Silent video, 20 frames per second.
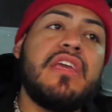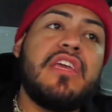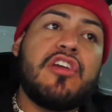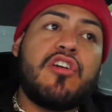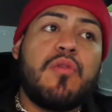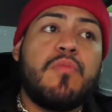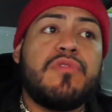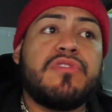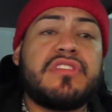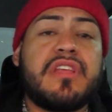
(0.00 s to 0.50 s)
Y
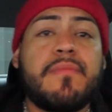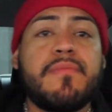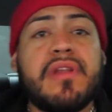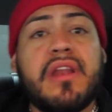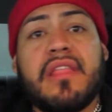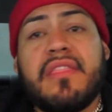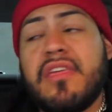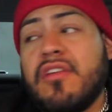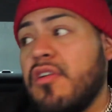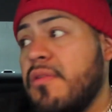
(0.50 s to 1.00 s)
como siempre
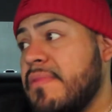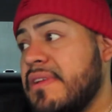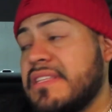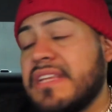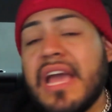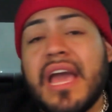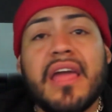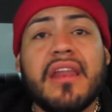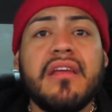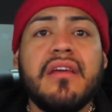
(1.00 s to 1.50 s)
le digo a mi
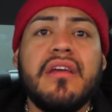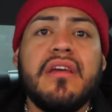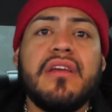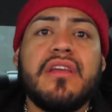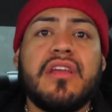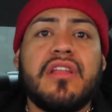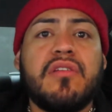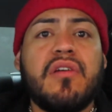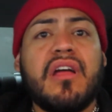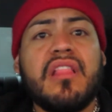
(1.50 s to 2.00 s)
dad,
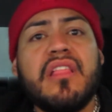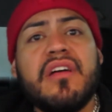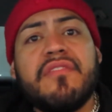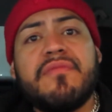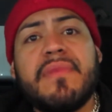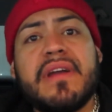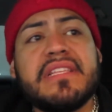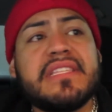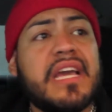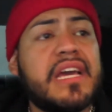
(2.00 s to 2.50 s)
you know, I love
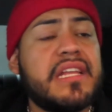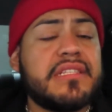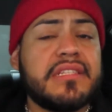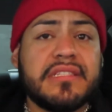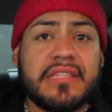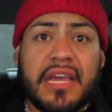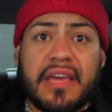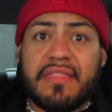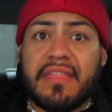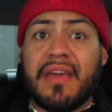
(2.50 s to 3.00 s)
my dad to
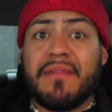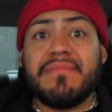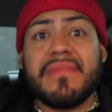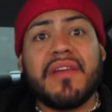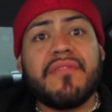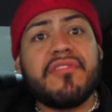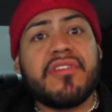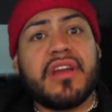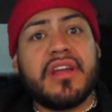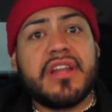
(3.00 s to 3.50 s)
death. I'm
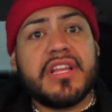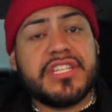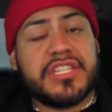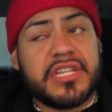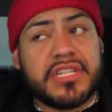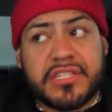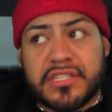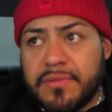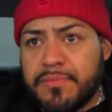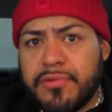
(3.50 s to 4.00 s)
never gonna
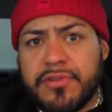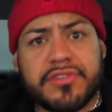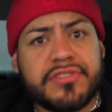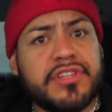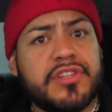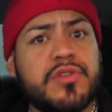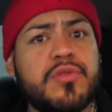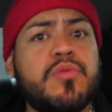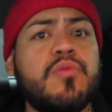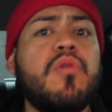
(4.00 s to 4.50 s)
change the
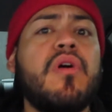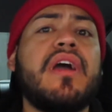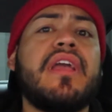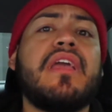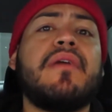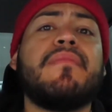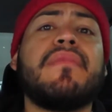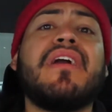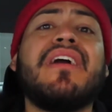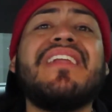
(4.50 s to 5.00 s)
person who I
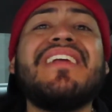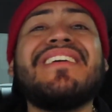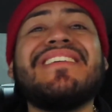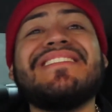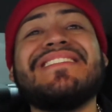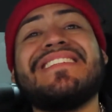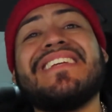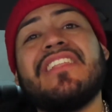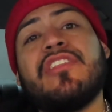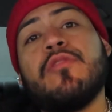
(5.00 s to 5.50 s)
am. I'm gonna
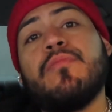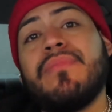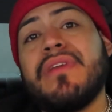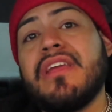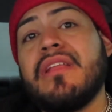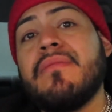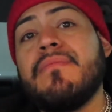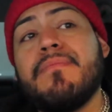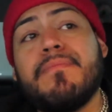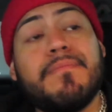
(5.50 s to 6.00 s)
continue
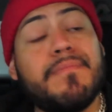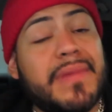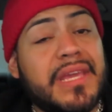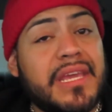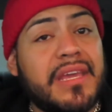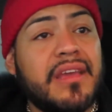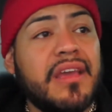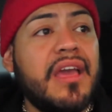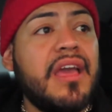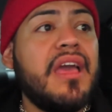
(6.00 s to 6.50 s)
being
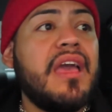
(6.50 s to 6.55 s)
me.